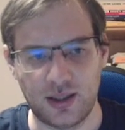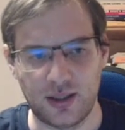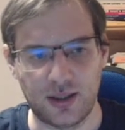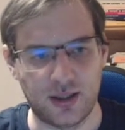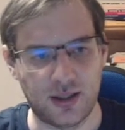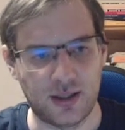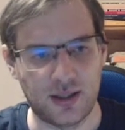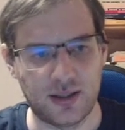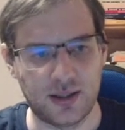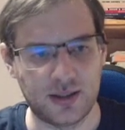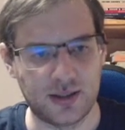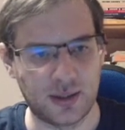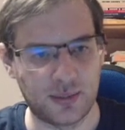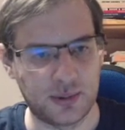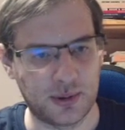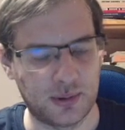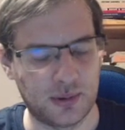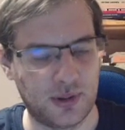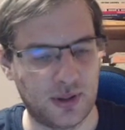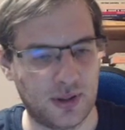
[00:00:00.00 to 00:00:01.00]
And it's
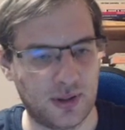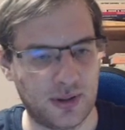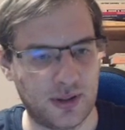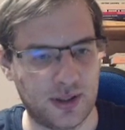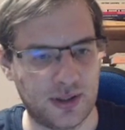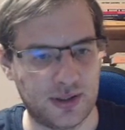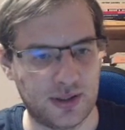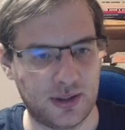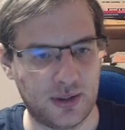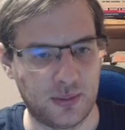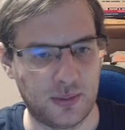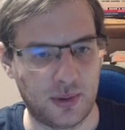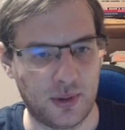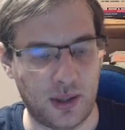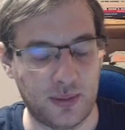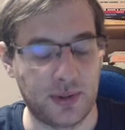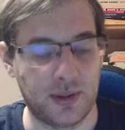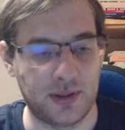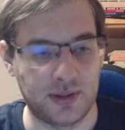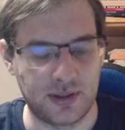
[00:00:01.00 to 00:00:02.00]
absolutely not easy to,
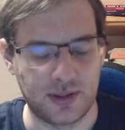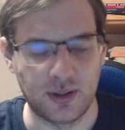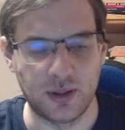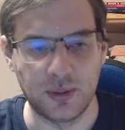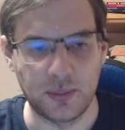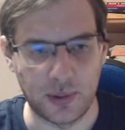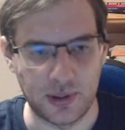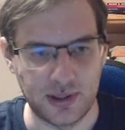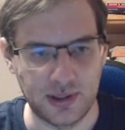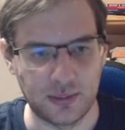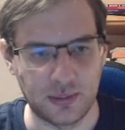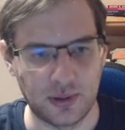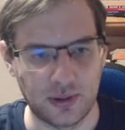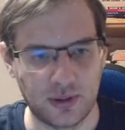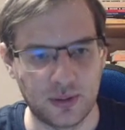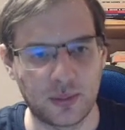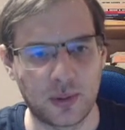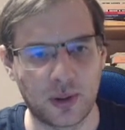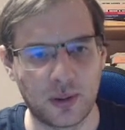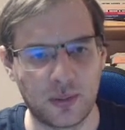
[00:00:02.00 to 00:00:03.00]
I mean, it's not possible
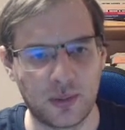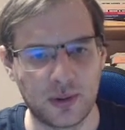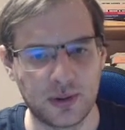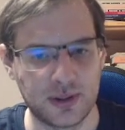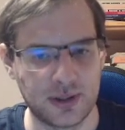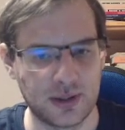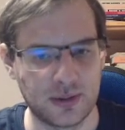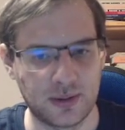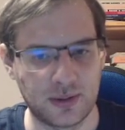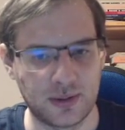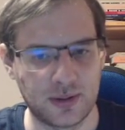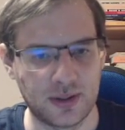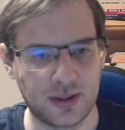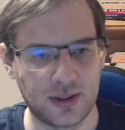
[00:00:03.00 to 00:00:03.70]
to promote. So